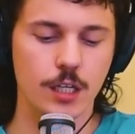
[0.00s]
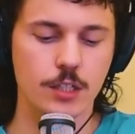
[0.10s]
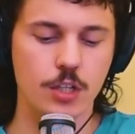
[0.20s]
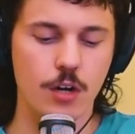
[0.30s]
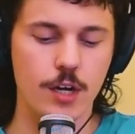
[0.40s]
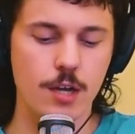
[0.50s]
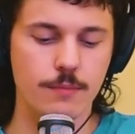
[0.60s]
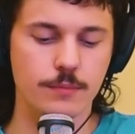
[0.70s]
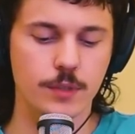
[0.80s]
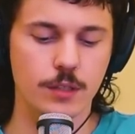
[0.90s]
Sorry.
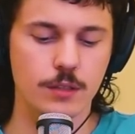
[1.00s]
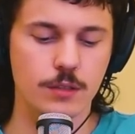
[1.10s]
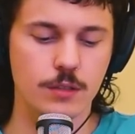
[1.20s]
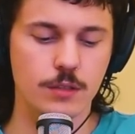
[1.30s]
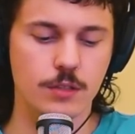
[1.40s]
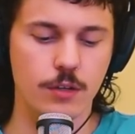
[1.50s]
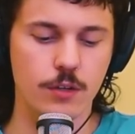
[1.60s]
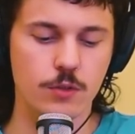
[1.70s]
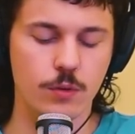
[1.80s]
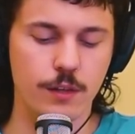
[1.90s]
So he
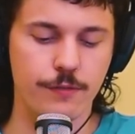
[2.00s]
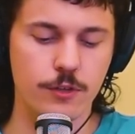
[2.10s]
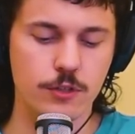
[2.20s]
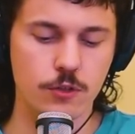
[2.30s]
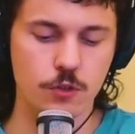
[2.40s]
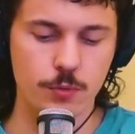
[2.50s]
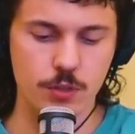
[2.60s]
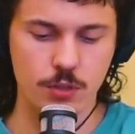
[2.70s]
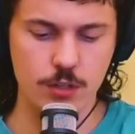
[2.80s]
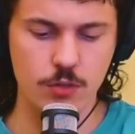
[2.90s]
was one of the first YouTubers to
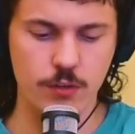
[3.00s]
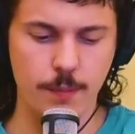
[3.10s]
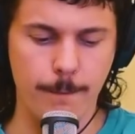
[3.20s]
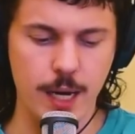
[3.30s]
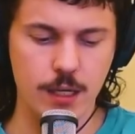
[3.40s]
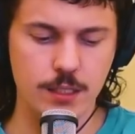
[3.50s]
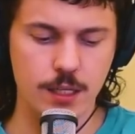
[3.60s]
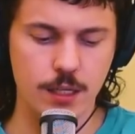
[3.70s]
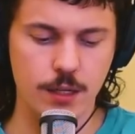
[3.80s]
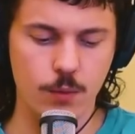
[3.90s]
cross over to
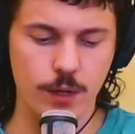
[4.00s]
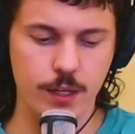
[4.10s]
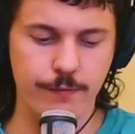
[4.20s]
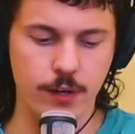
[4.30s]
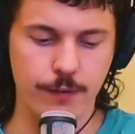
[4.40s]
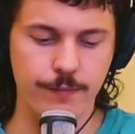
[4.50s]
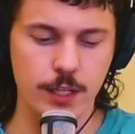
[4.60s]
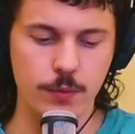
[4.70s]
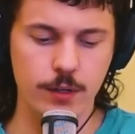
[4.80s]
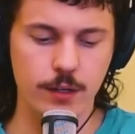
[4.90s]
boxing when he fought
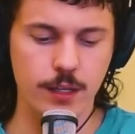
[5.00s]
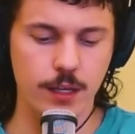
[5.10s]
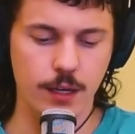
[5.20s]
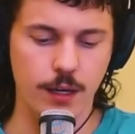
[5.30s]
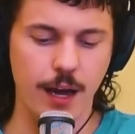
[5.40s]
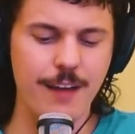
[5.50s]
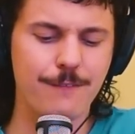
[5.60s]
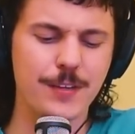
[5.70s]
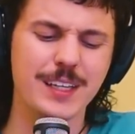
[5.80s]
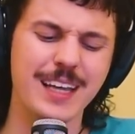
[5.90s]
fellow Yeah, I
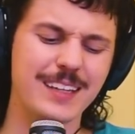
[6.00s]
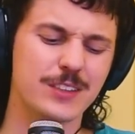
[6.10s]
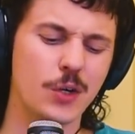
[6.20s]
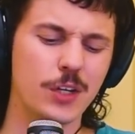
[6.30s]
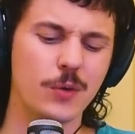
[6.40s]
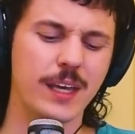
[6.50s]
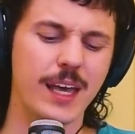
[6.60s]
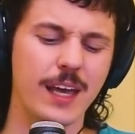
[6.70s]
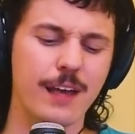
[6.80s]
feel like, dude, you can't.